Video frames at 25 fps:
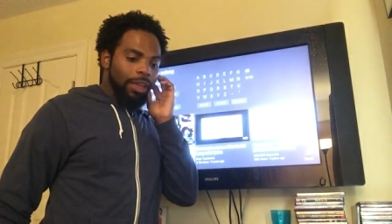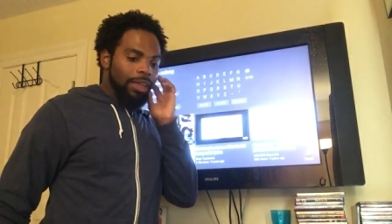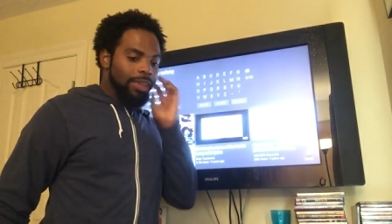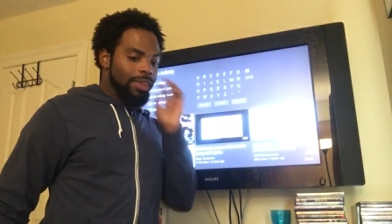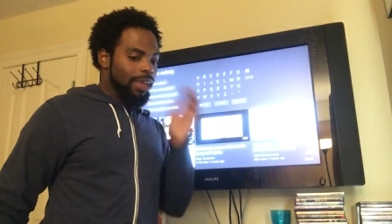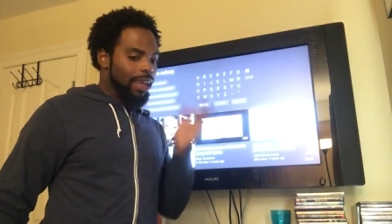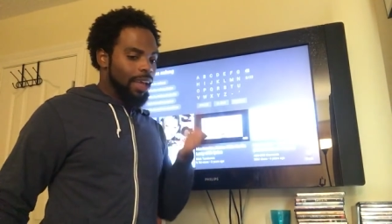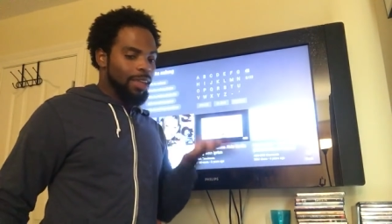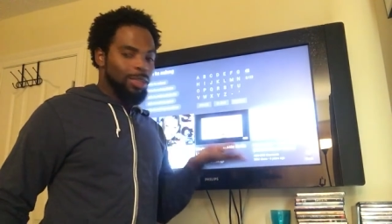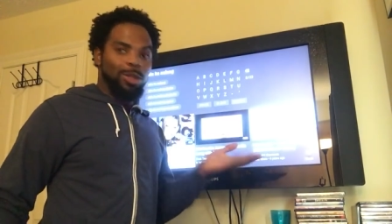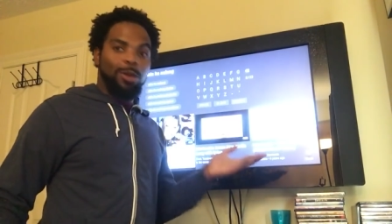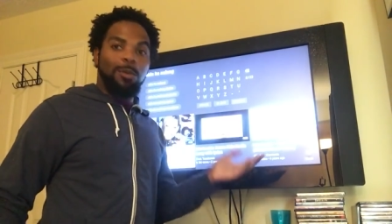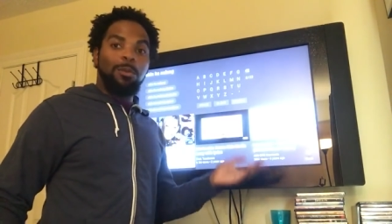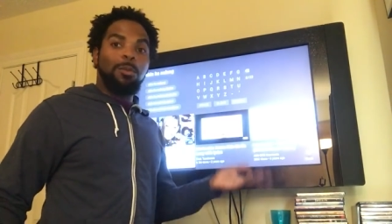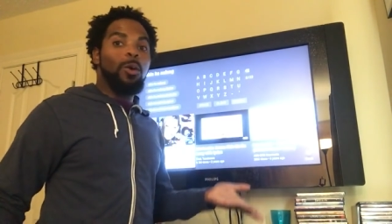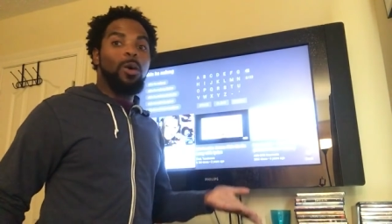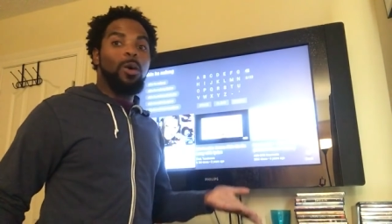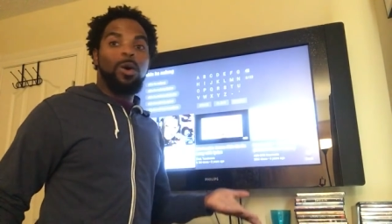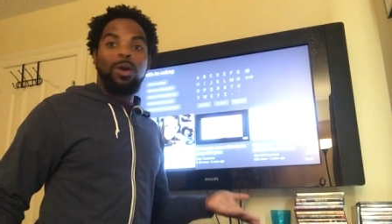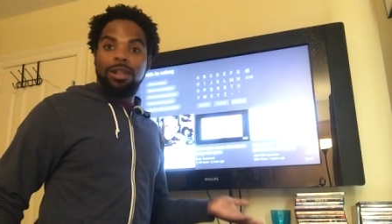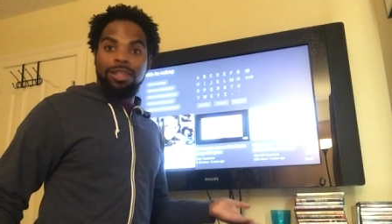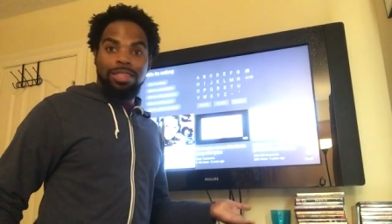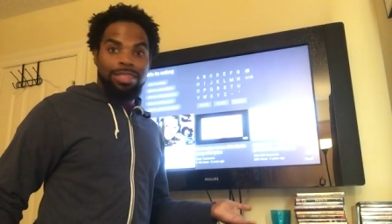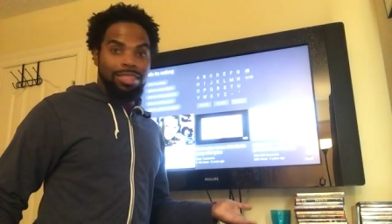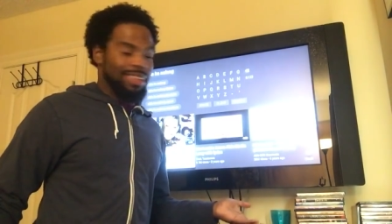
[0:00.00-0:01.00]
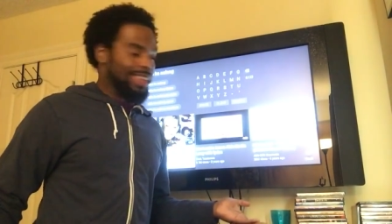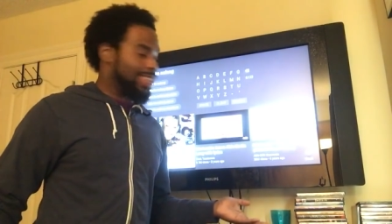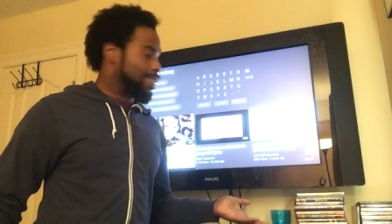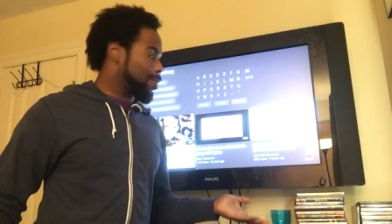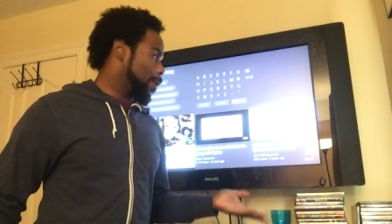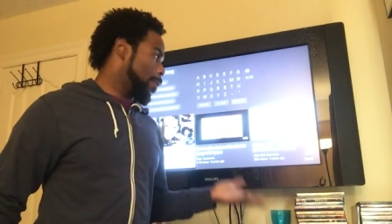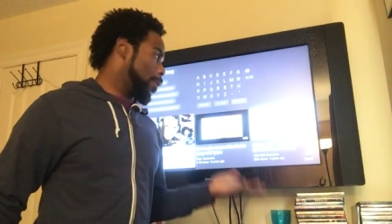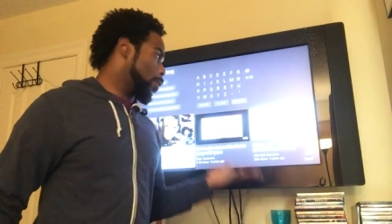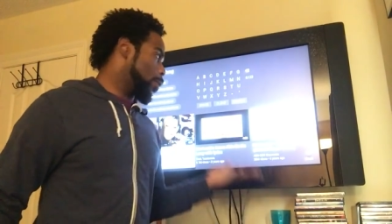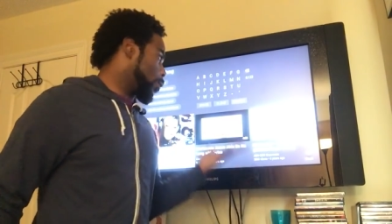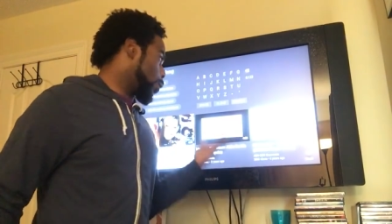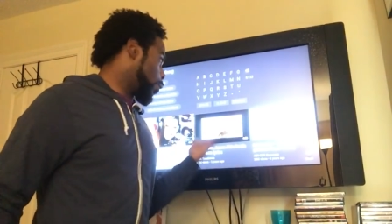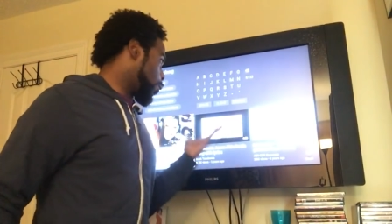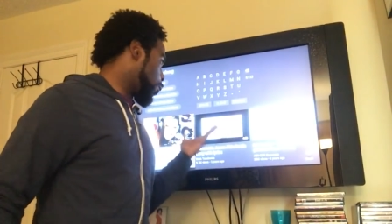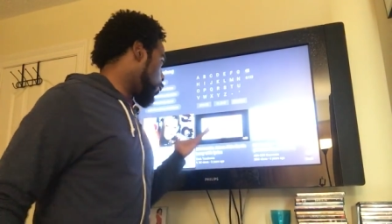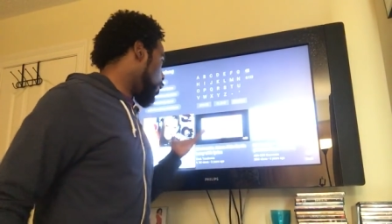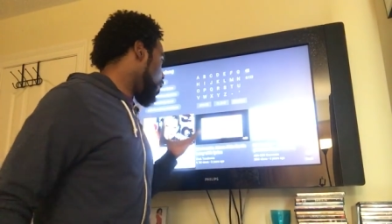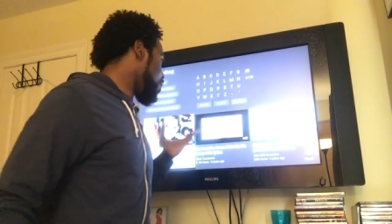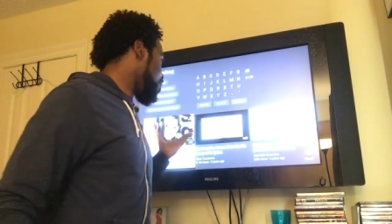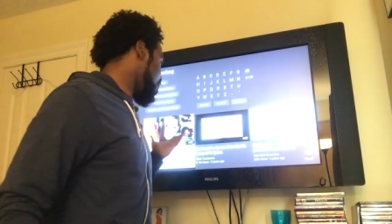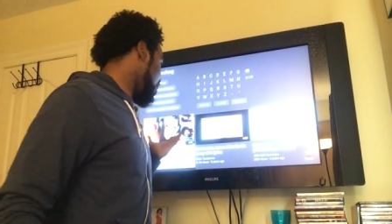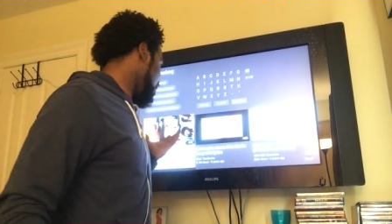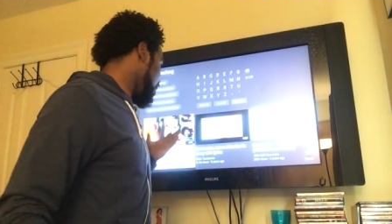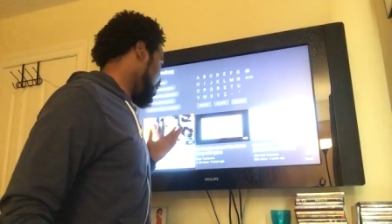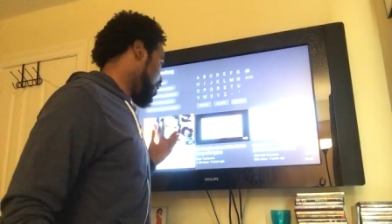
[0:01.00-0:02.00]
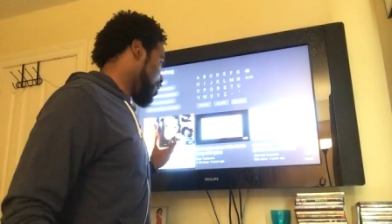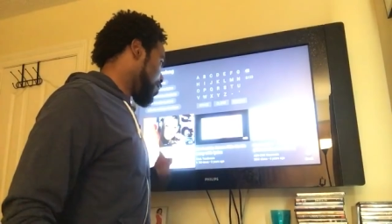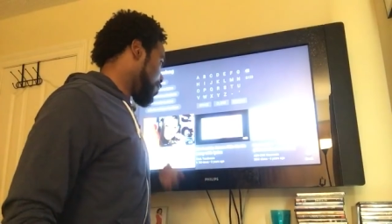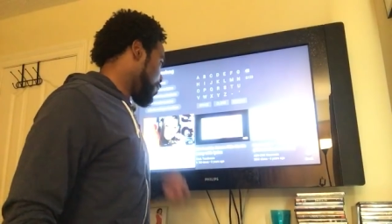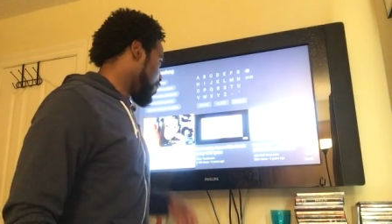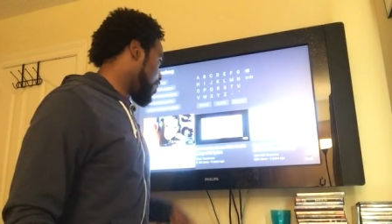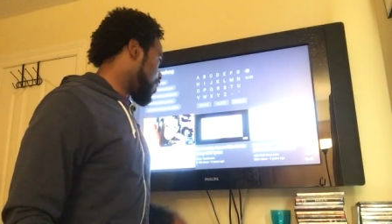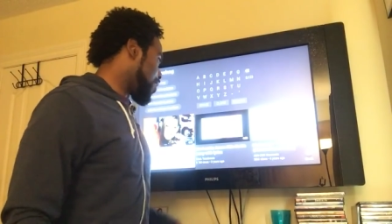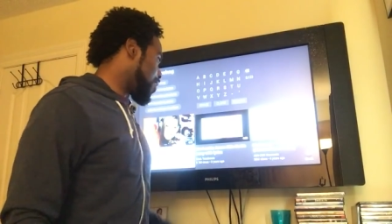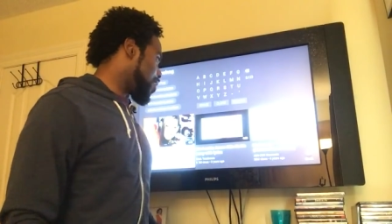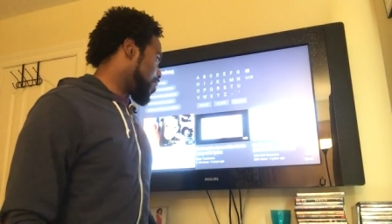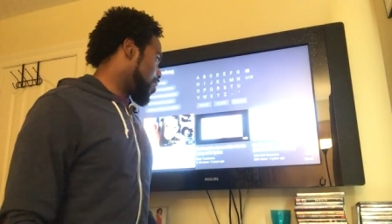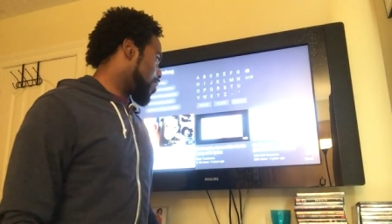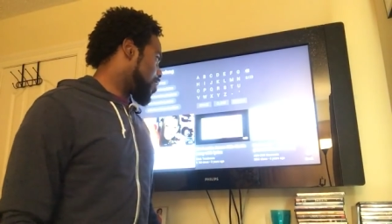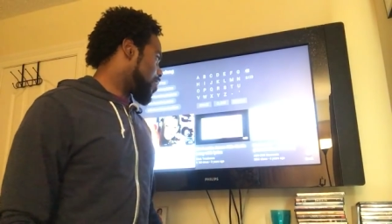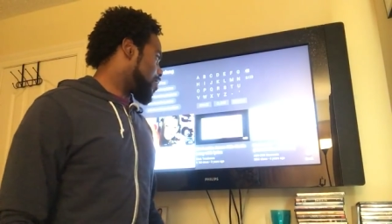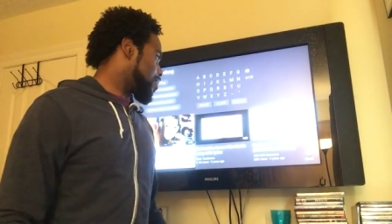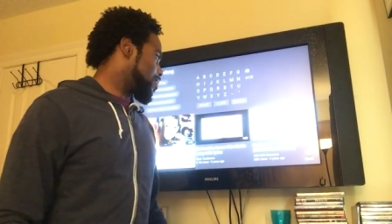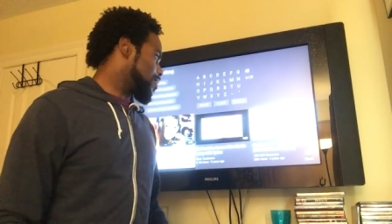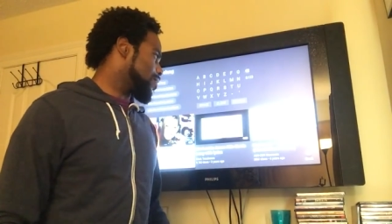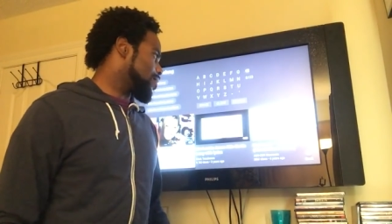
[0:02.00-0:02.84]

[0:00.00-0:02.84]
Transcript: yeah, so more than six people requested this, because